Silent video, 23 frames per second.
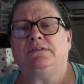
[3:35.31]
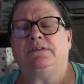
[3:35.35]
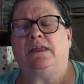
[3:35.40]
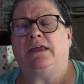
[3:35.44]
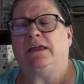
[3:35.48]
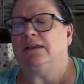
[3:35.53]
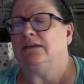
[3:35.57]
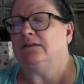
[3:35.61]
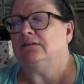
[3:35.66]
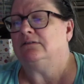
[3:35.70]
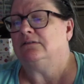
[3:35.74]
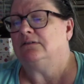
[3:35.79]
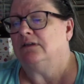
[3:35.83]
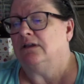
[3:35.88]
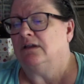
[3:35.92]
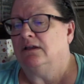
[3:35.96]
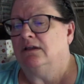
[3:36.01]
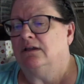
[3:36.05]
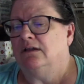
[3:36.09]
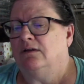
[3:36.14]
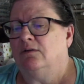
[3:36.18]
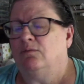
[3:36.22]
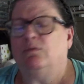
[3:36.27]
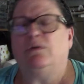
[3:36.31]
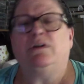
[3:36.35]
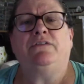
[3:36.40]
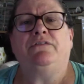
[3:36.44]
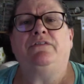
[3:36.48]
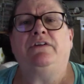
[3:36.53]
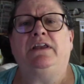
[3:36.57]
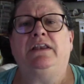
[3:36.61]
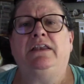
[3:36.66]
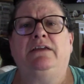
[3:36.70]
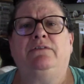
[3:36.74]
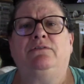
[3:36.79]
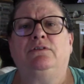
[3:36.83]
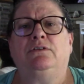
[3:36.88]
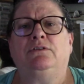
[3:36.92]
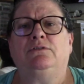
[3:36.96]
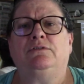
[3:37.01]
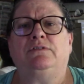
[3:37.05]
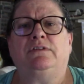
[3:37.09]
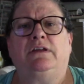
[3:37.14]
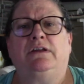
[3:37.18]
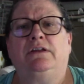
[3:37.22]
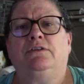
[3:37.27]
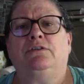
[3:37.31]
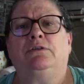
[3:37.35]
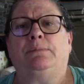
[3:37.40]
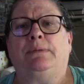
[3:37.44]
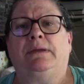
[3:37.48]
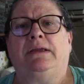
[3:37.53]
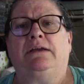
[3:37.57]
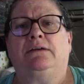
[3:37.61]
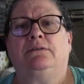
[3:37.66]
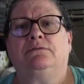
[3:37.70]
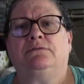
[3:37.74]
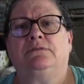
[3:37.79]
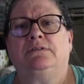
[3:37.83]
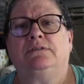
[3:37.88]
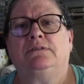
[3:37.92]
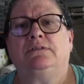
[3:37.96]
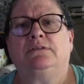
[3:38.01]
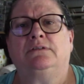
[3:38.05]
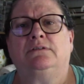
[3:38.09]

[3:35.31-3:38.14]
That what if I never lose 100 pounds?